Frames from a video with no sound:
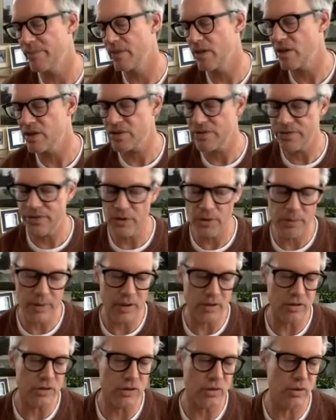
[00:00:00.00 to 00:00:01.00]
there's a few
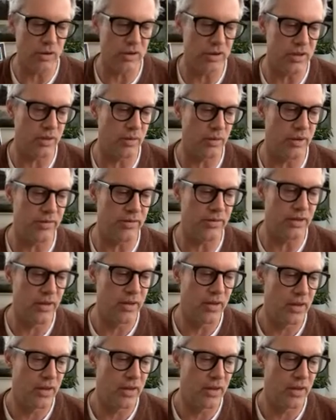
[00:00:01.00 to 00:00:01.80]
middle schools that we